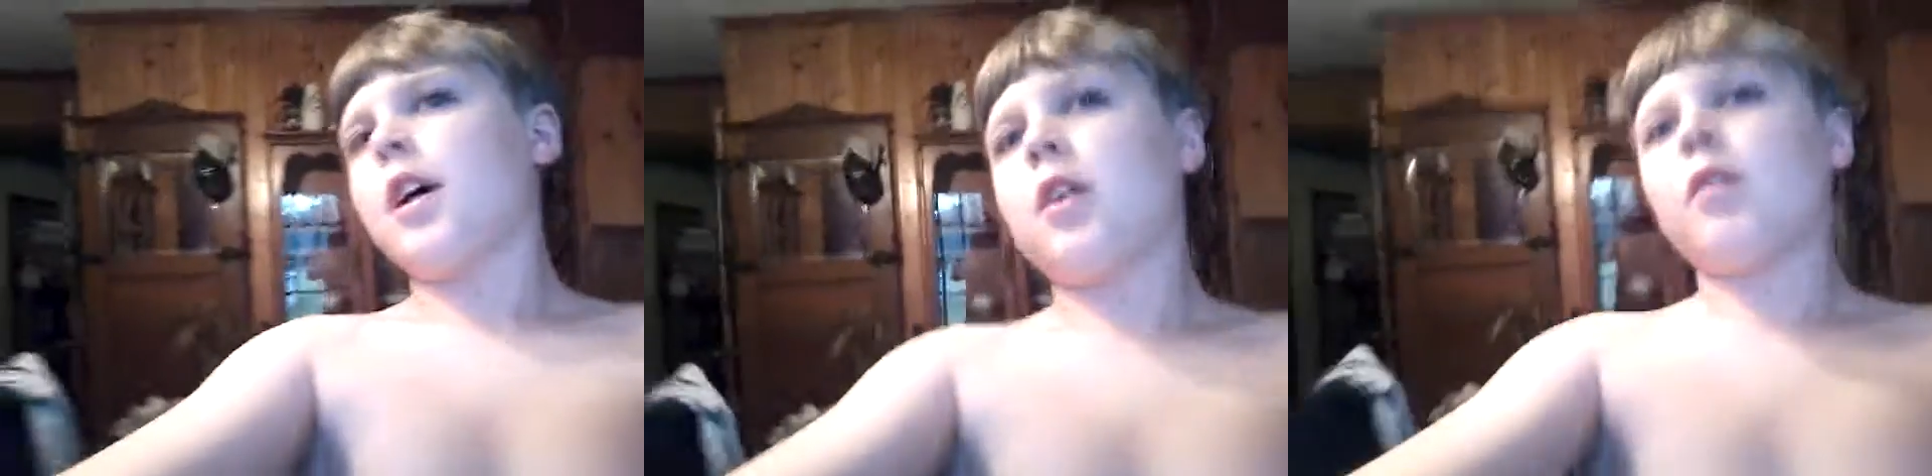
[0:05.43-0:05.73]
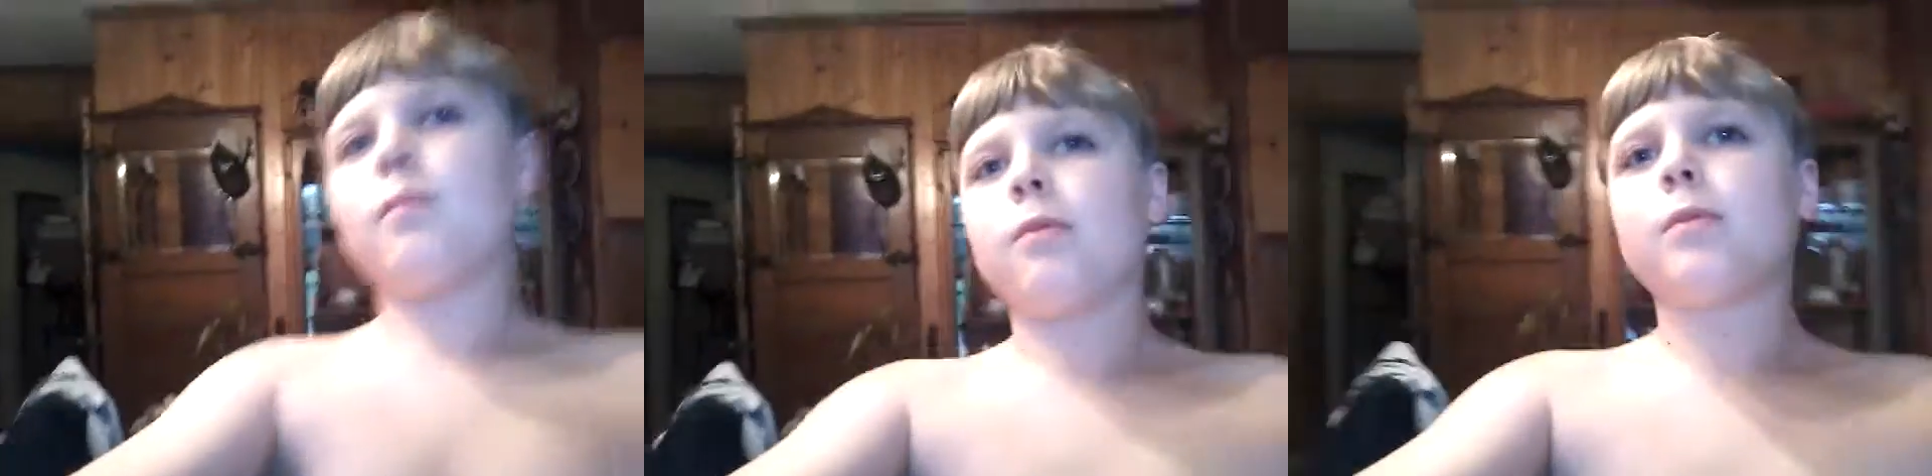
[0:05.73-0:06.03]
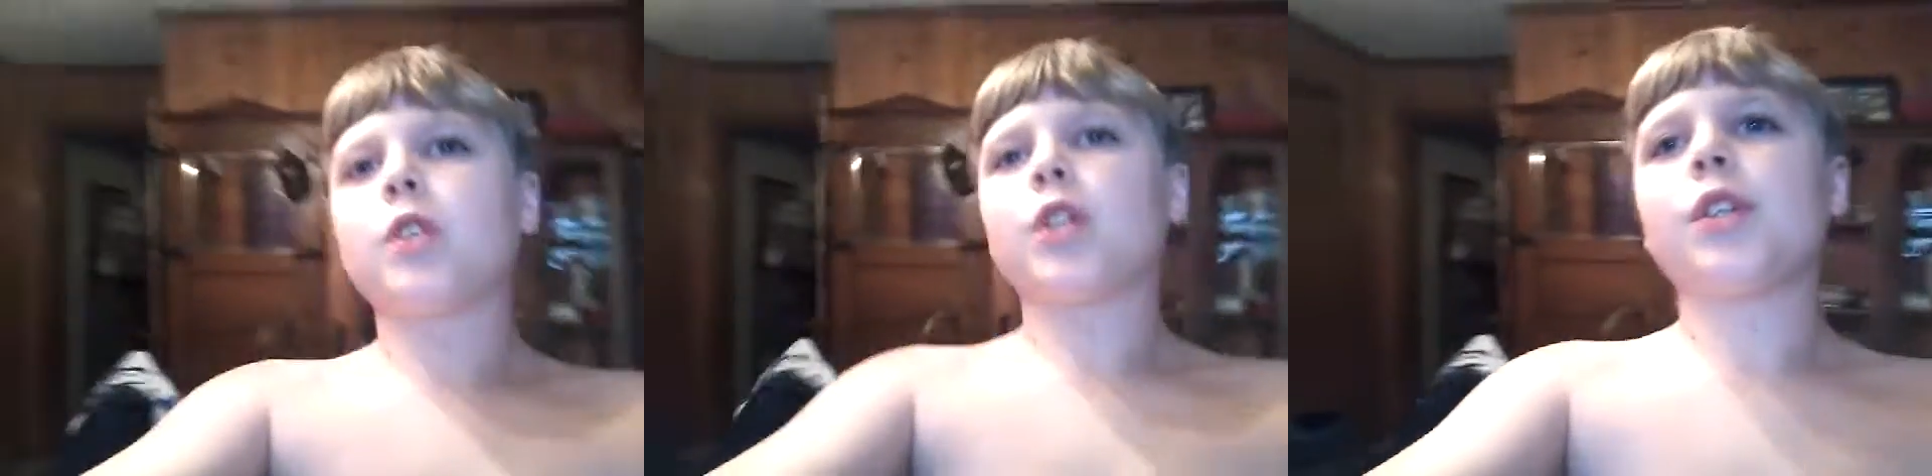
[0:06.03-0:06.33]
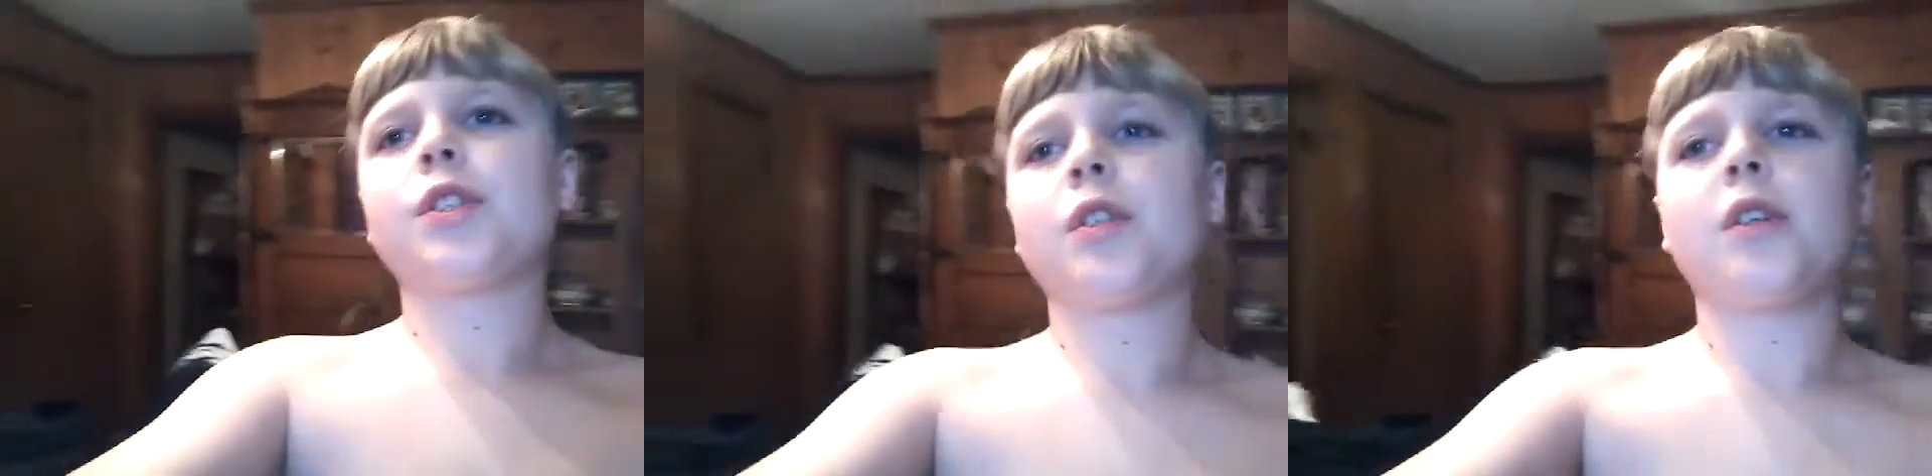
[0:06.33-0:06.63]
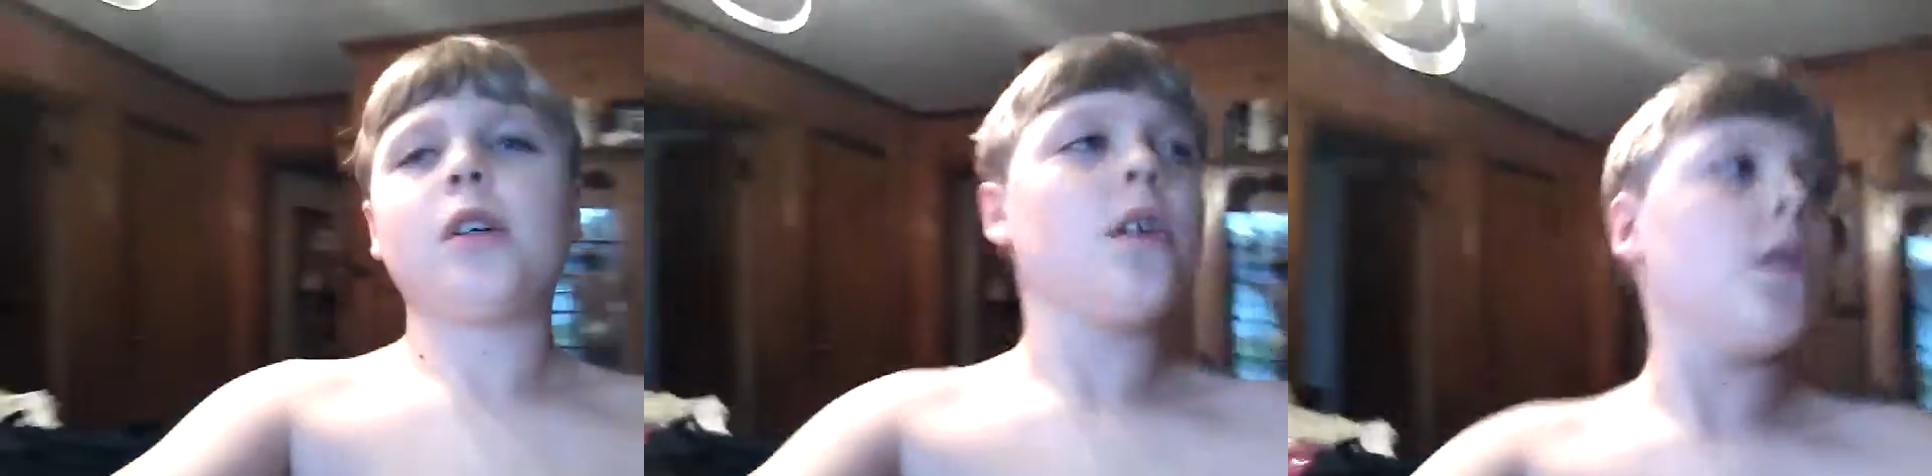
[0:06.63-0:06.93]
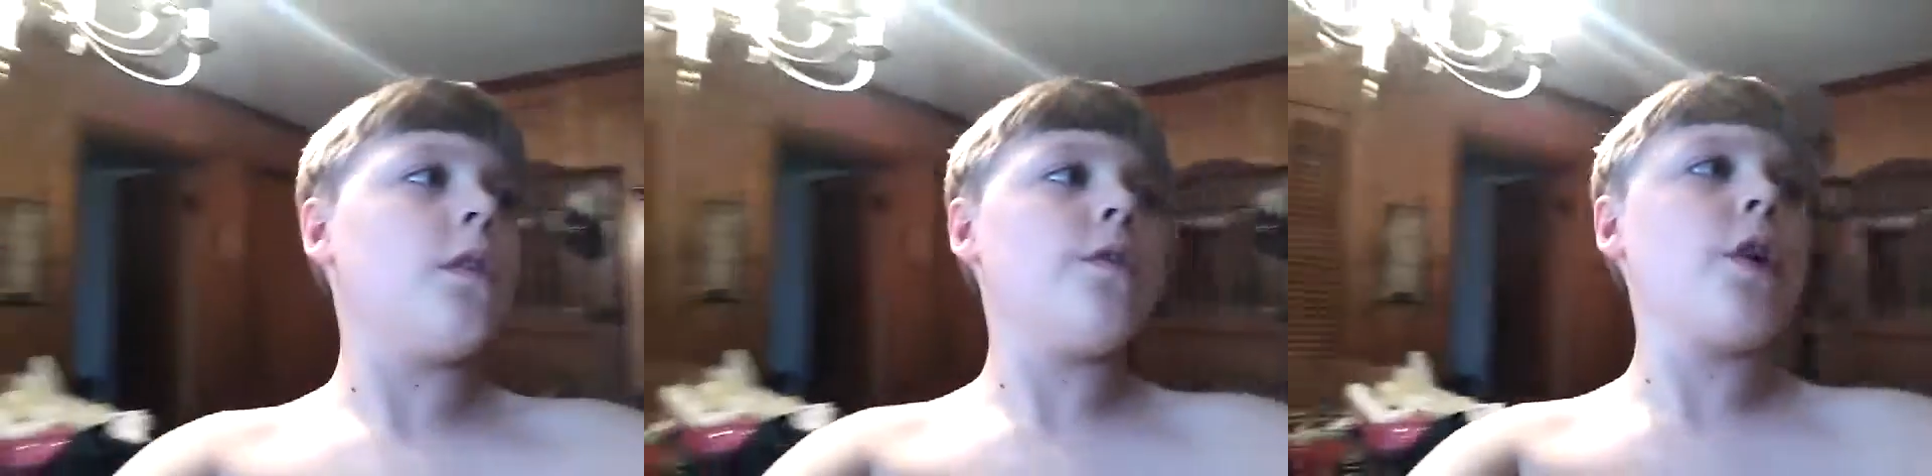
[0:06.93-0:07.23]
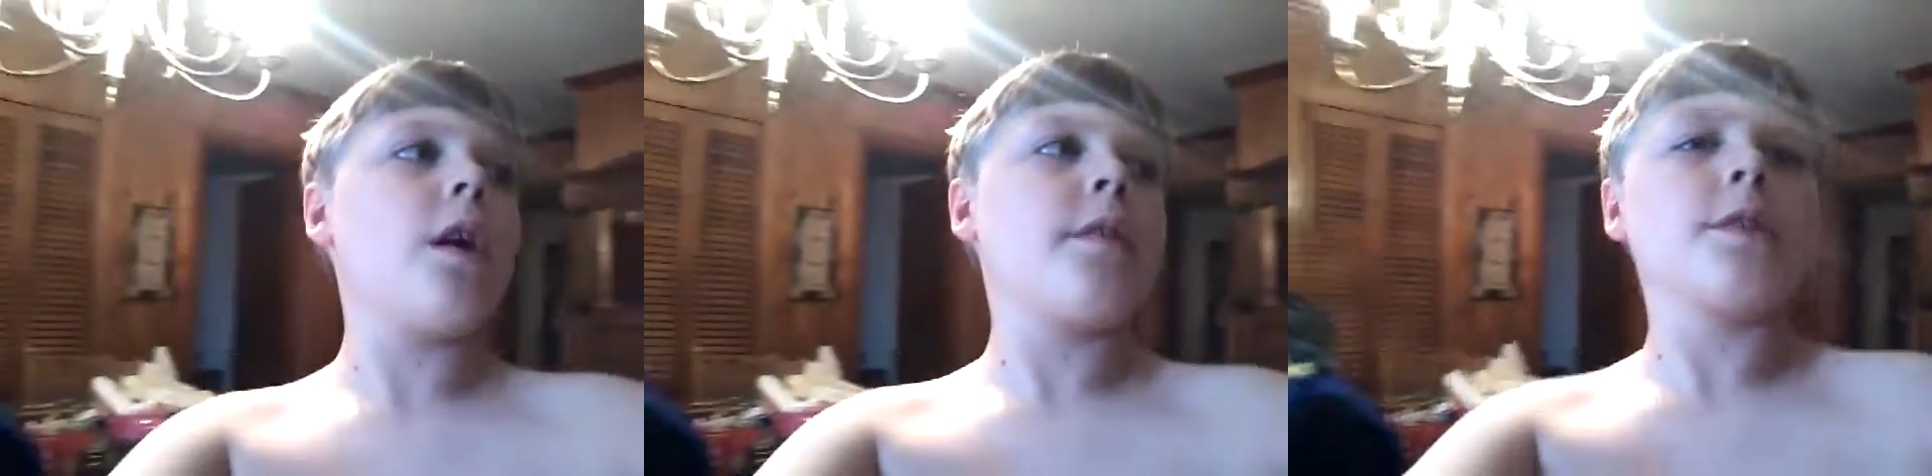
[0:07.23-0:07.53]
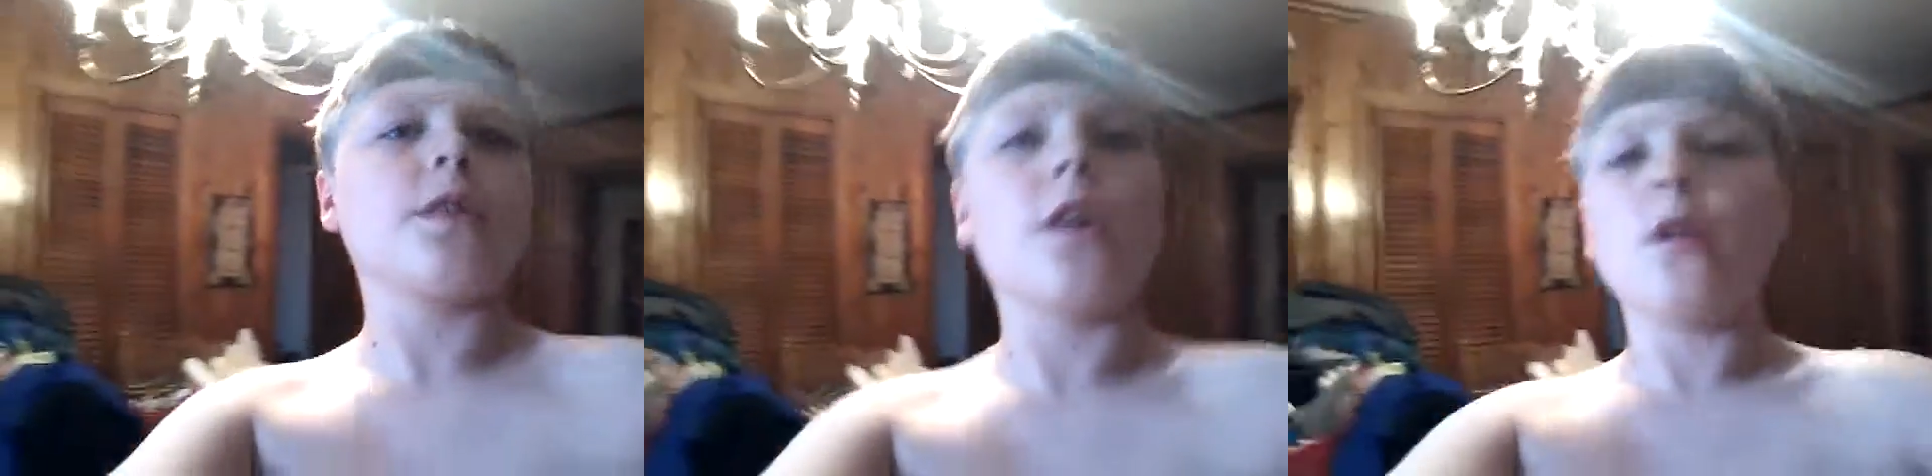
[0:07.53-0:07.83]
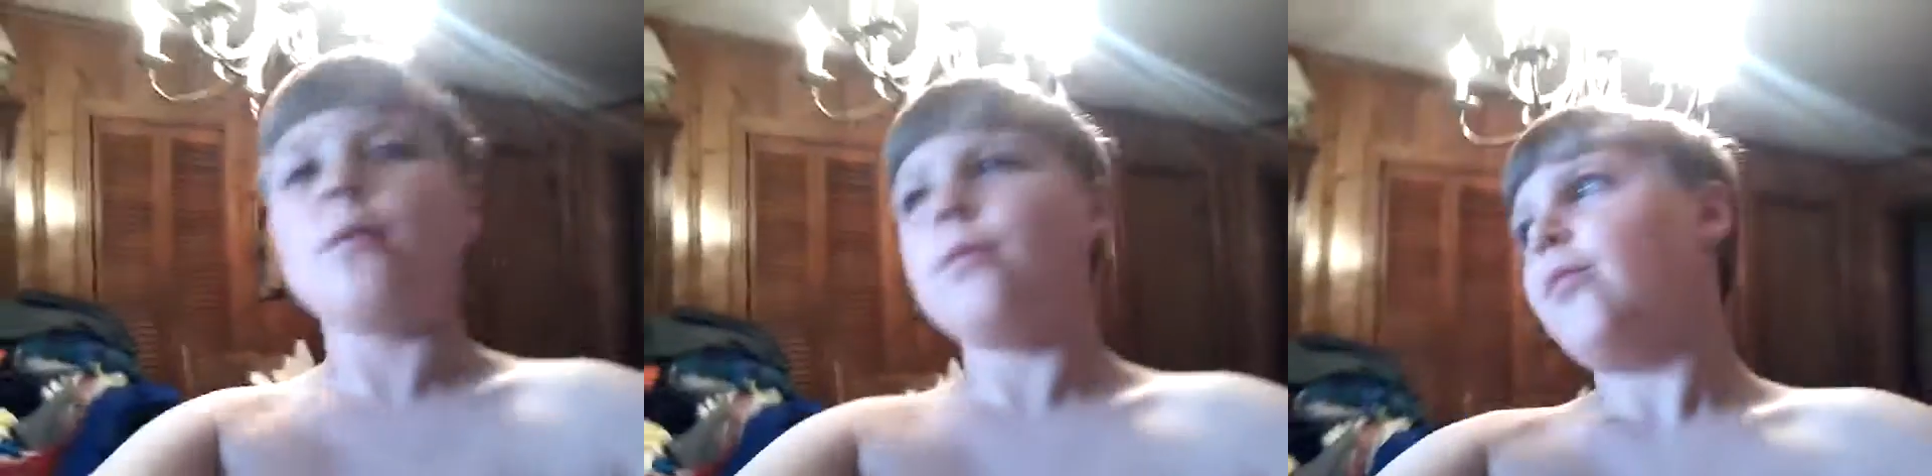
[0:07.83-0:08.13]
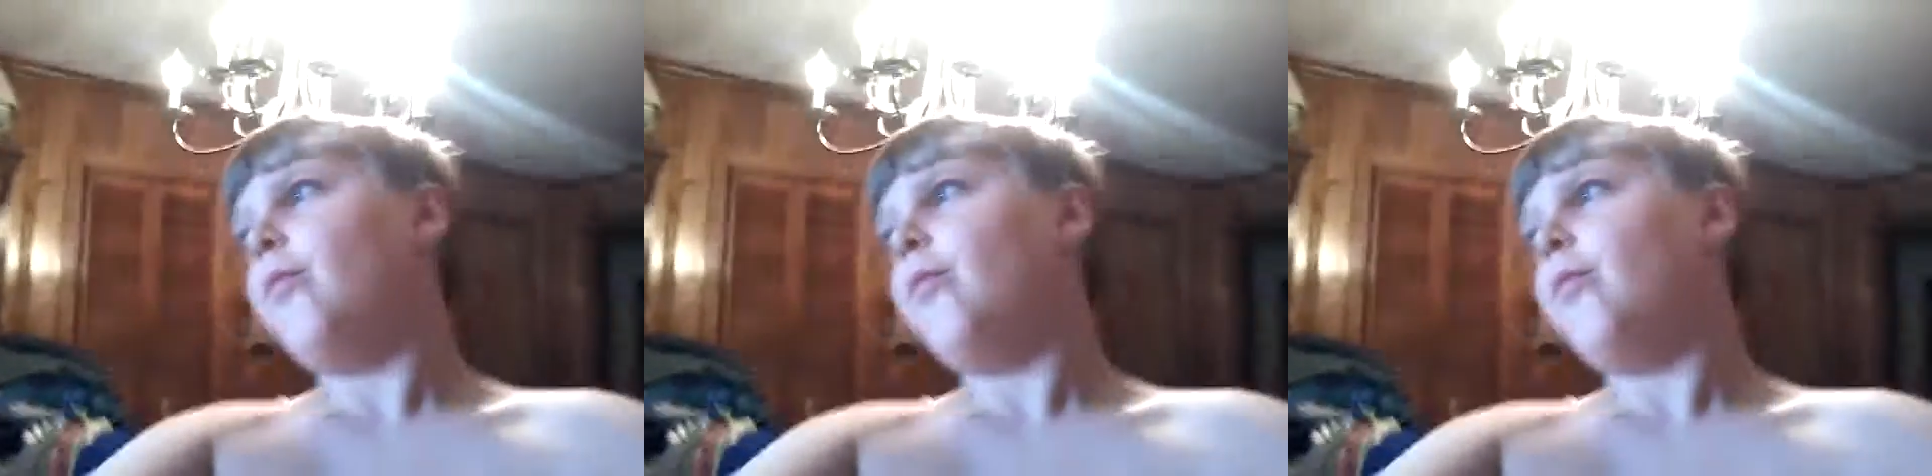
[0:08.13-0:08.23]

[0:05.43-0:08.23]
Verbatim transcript: got home from church a few hours ago.